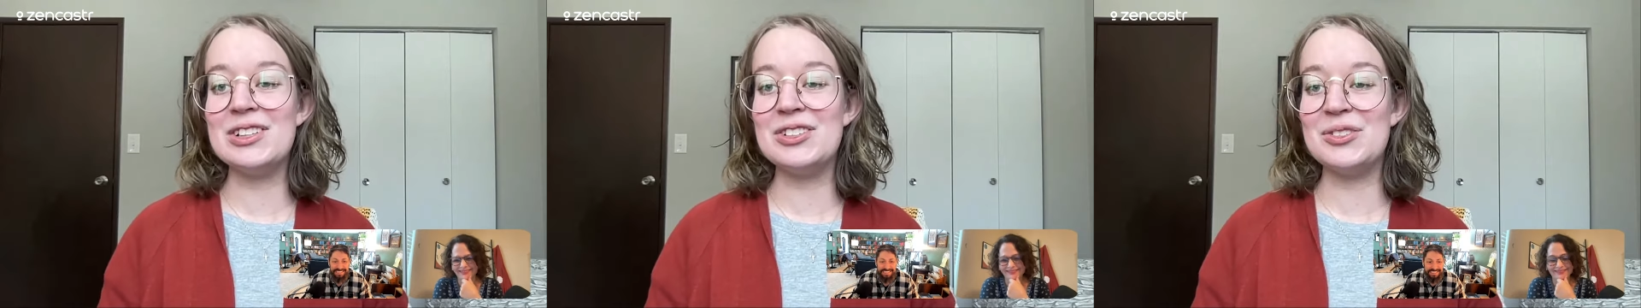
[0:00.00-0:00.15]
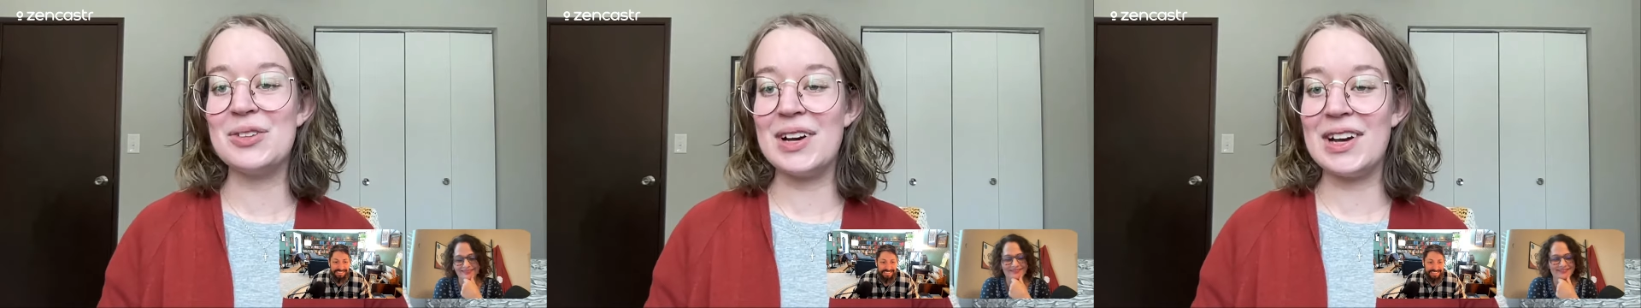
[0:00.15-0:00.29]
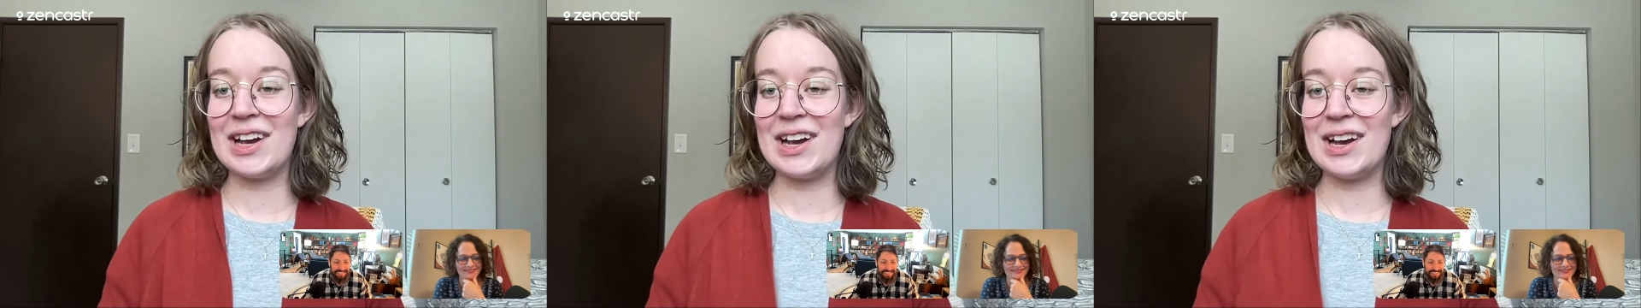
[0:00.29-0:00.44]

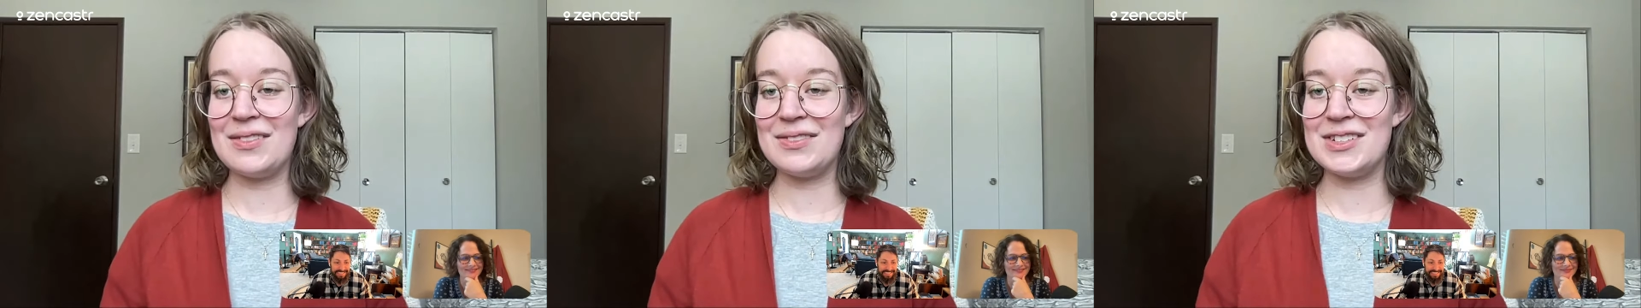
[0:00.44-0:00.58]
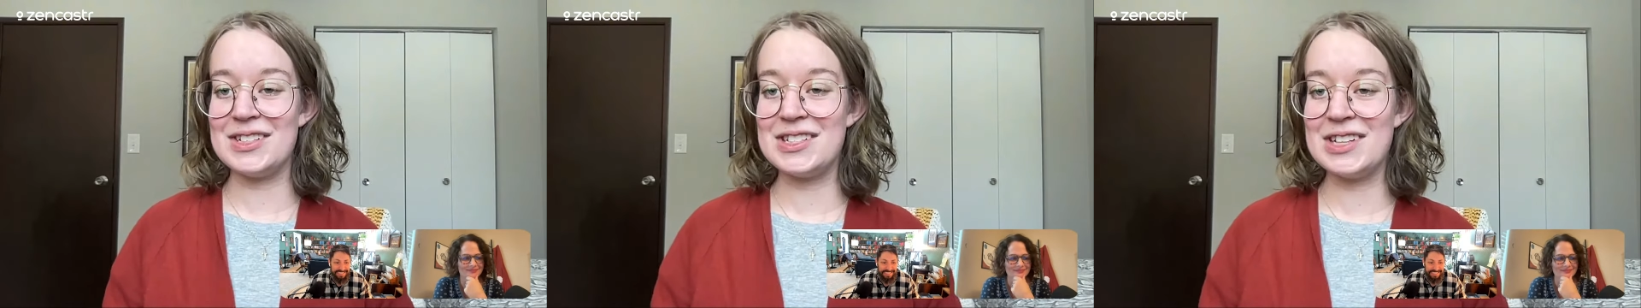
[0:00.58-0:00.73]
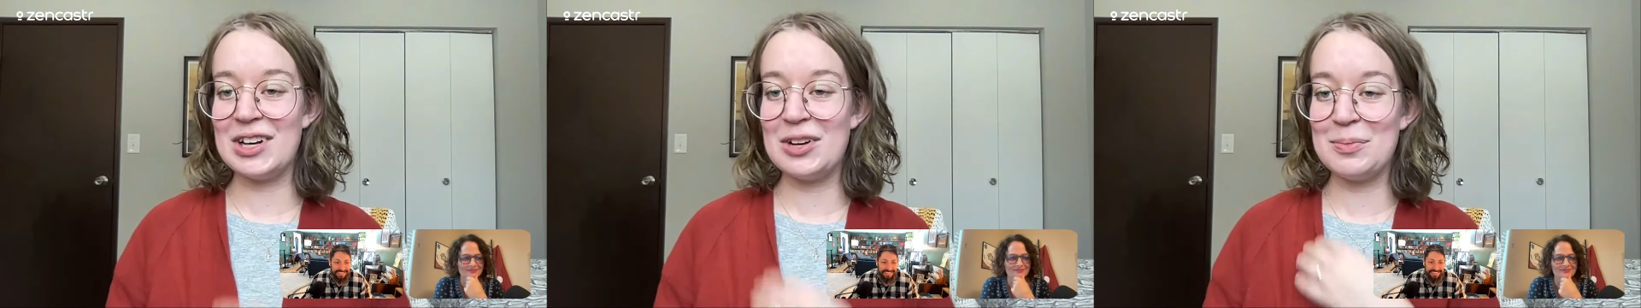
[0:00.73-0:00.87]
do i have
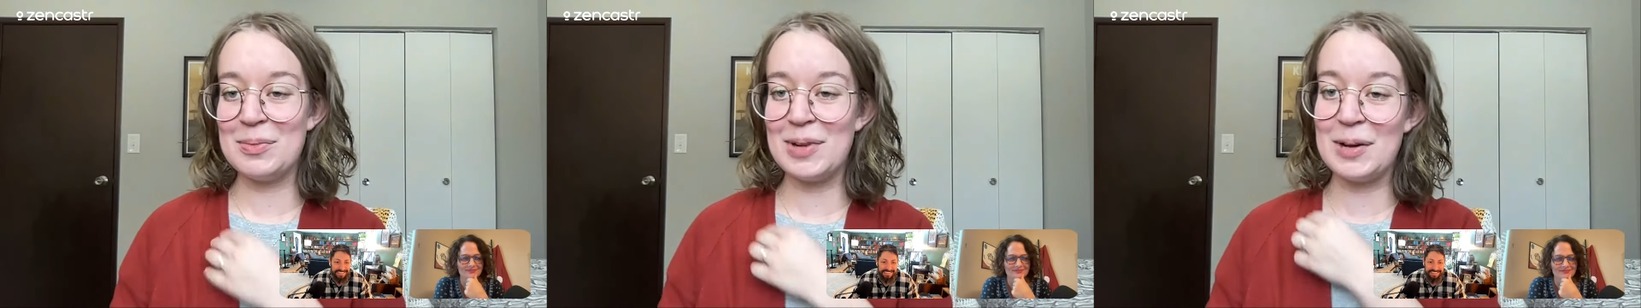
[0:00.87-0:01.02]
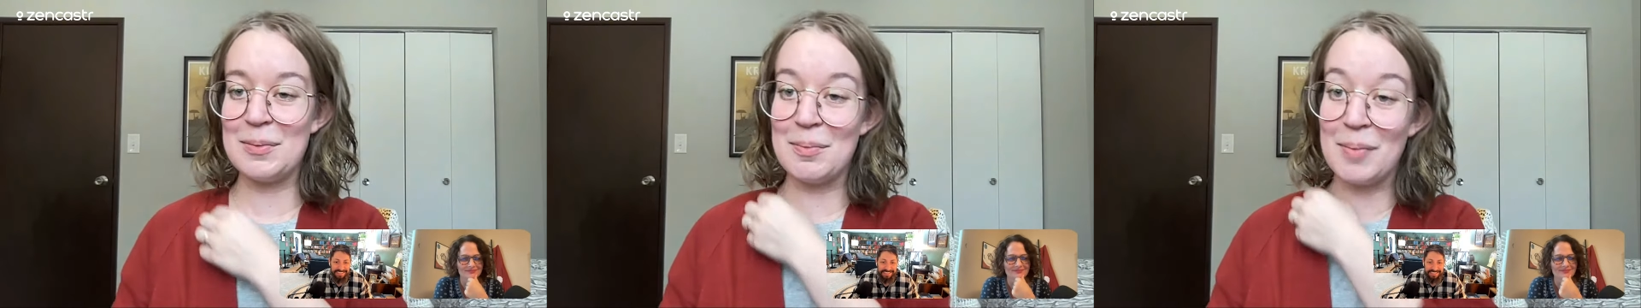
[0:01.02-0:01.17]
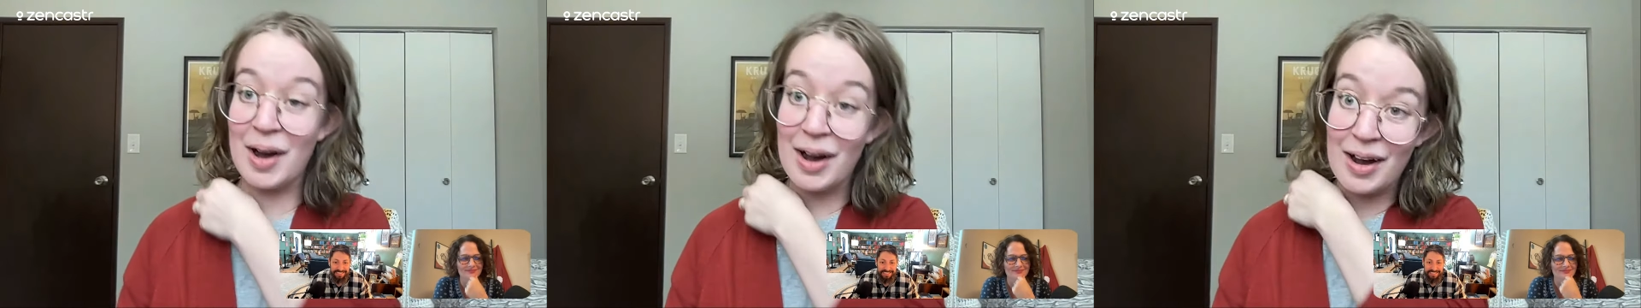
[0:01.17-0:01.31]
to tell
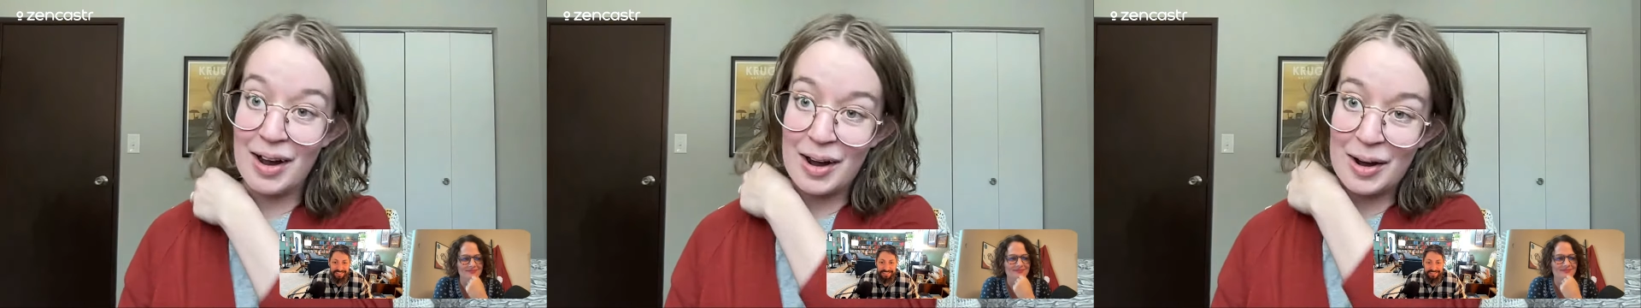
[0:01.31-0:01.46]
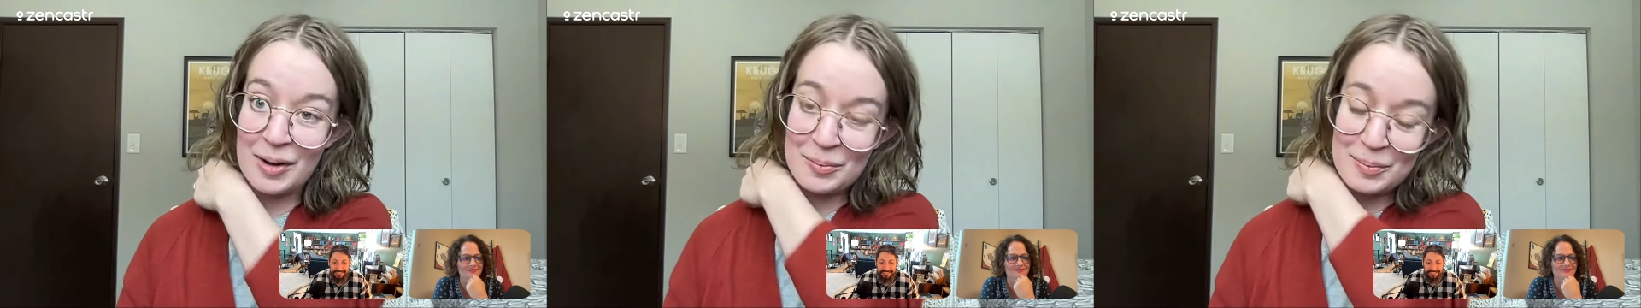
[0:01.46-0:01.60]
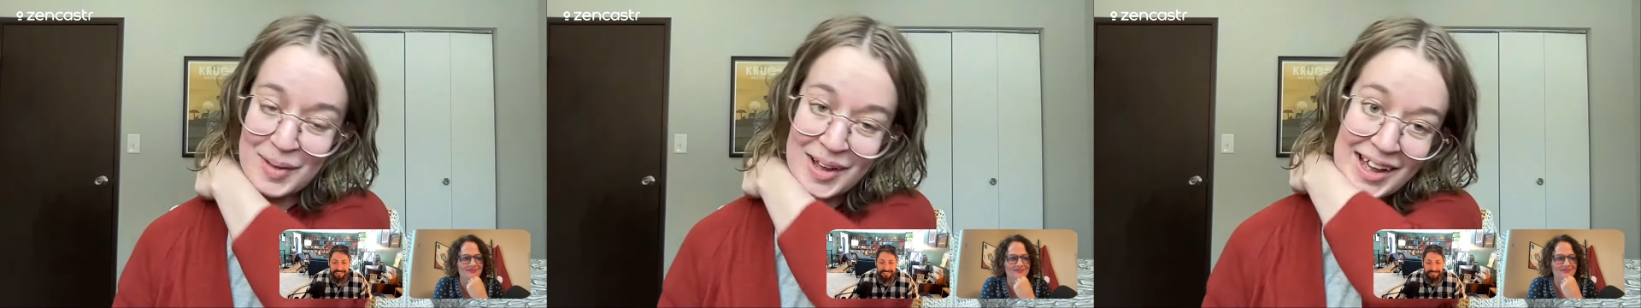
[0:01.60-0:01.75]
my
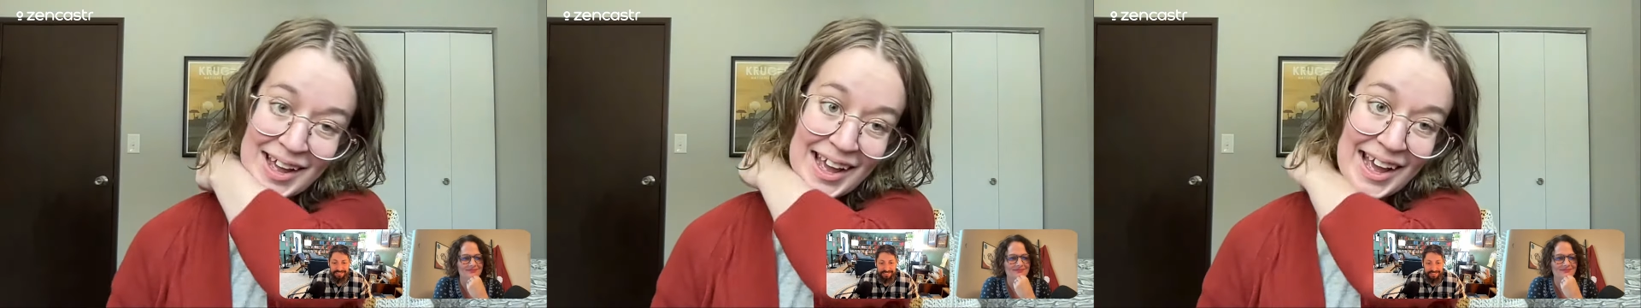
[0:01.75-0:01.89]
mom